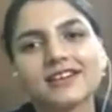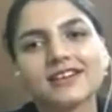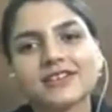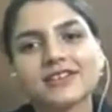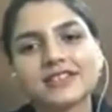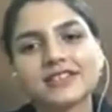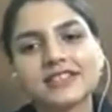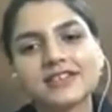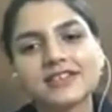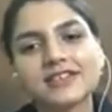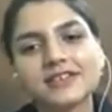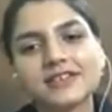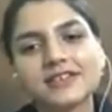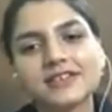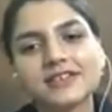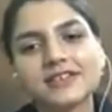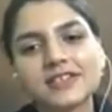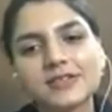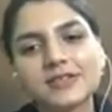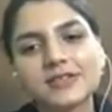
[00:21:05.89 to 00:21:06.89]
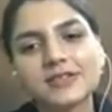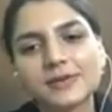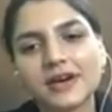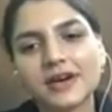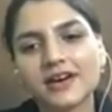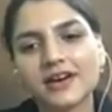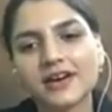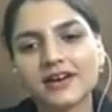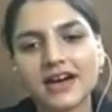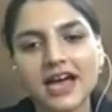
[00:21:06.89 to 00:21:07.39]
Sir, I
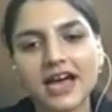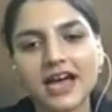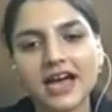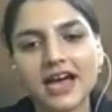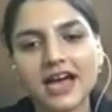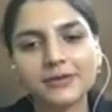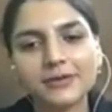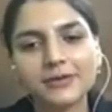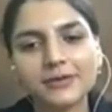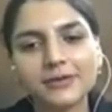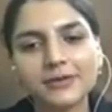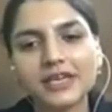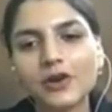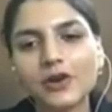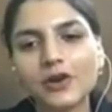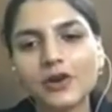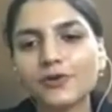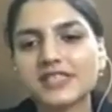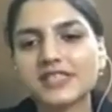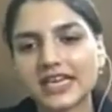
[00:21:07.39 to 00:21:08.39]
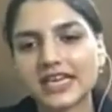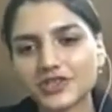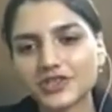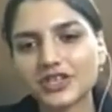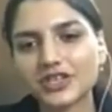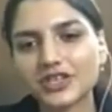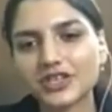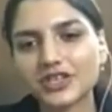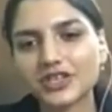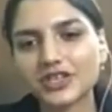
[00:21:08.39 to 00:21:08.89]
make a lot of stationery
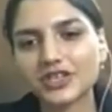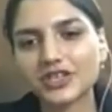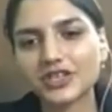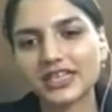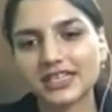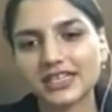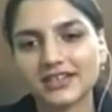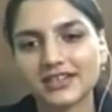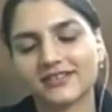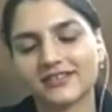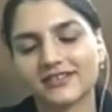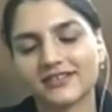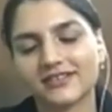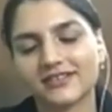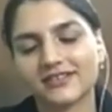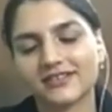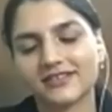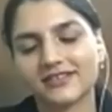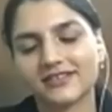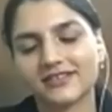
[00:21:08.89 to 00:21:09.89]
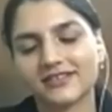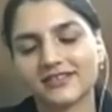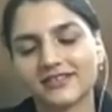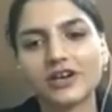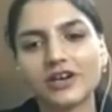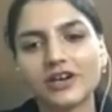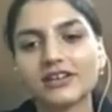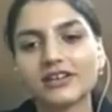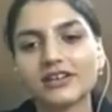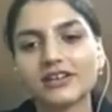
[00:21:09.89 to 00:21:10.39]
out of waste, and also
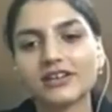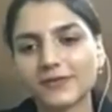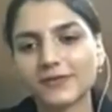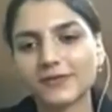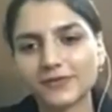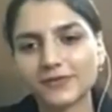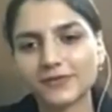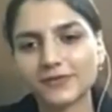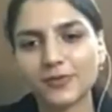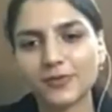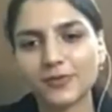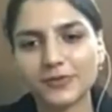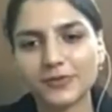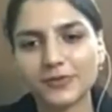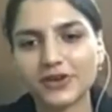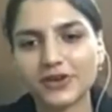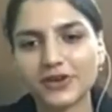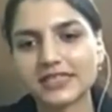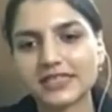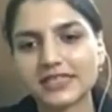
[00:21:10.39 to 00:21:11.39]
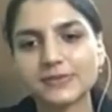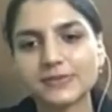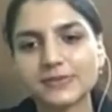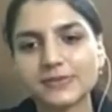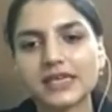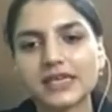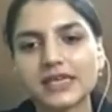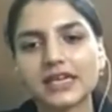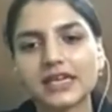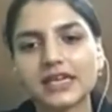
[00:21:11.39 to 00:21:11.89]
gifts for my friends,
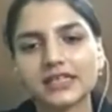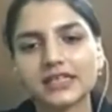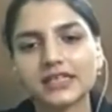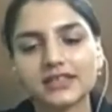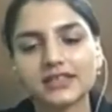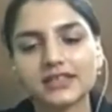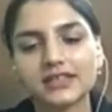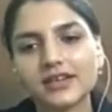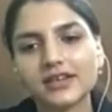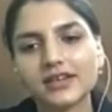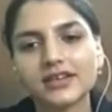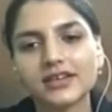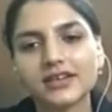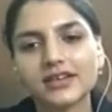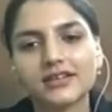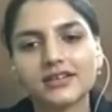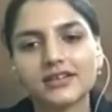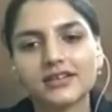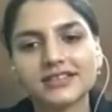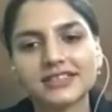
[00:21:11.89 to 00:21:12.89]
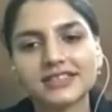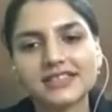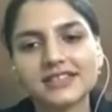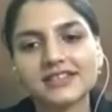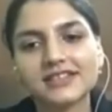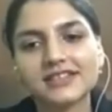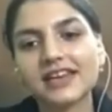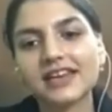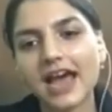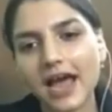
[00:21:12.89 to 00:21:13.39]
be it
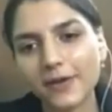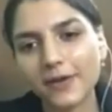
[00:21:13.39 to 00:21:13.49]
sir,